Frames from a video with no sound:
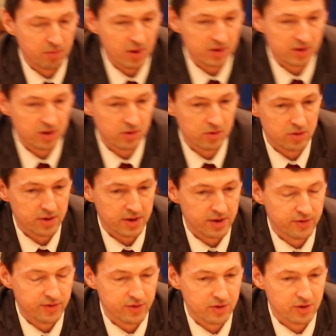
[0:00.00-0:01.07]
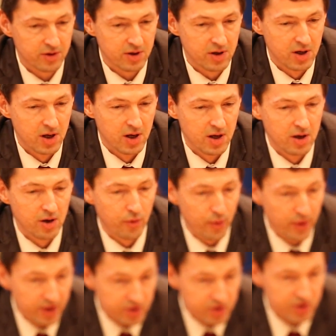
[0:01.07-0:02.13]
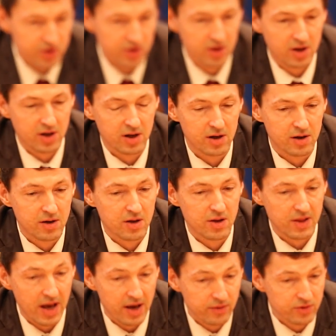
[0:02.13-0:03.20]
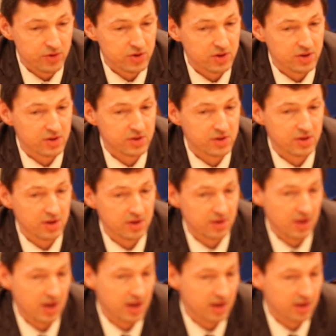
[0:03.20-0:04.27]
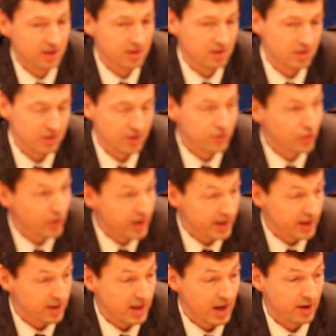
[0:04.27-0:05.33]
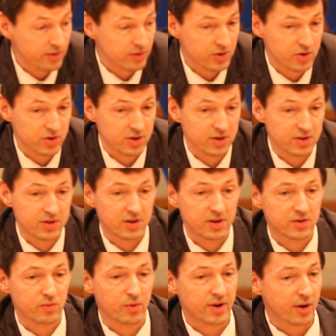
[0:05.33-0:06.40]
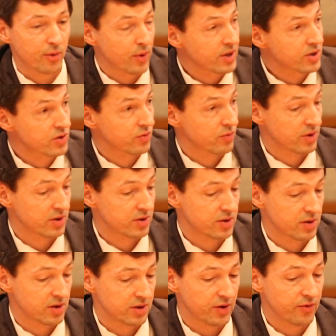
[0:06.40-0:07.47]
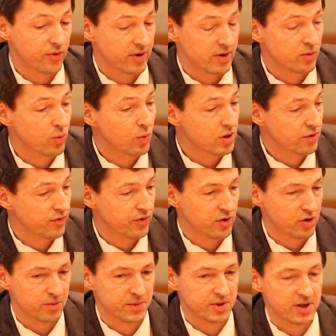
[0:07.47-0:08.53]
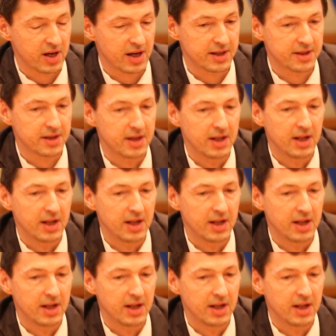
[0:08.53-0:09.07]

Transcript: particularly for rich languages like Lithuanian language is very rich with different word forms, and